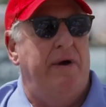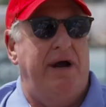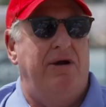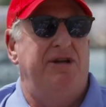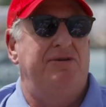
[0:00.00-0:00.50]

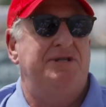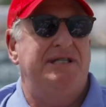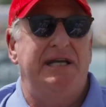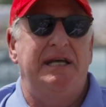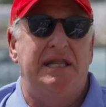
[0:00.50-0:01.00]
where you
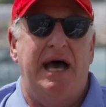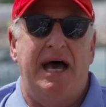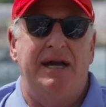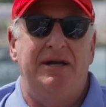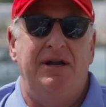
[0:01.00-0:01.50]
see
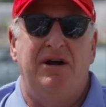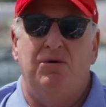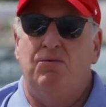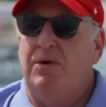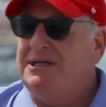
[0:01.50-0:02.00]
that, you
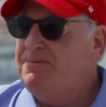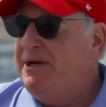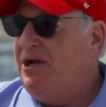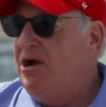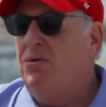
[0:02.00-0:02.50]
know,
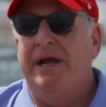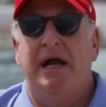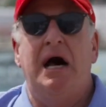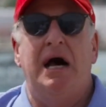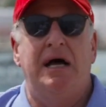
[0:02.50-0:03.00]
what's been
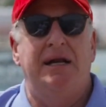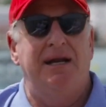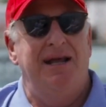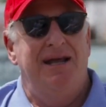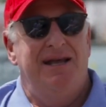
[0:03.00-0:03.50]
going
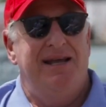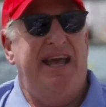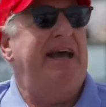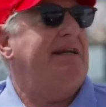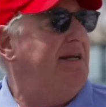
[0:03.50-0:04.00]
on
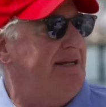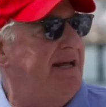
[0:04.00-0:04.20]
can't